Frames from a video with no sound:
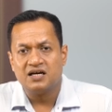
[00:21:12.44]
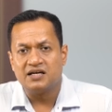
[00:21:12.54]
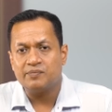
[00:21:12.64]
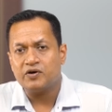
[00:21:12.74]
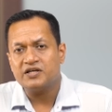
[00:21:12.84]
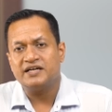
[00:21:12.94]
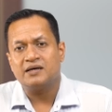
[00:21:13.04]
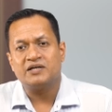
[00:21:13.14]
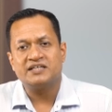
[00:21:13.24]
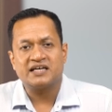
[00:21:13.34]
Nippon India
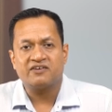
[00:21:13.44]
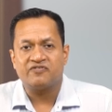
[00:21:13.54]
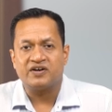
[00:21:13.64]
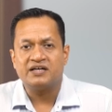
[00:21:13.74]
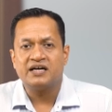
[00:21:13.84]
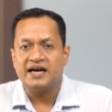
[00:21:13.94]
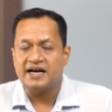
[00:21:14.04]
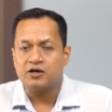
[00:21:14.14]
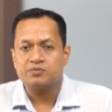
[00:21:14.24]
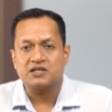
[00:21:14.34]
Multicap Fund
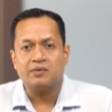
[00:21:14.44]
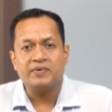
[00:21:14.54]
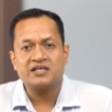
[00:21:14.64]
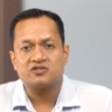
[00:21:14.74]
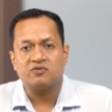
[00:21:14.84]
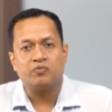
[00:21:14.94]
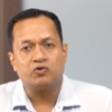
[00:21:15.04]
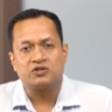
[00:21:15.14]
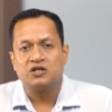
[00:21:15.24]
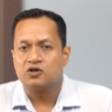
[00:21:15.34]
adopts a mix of both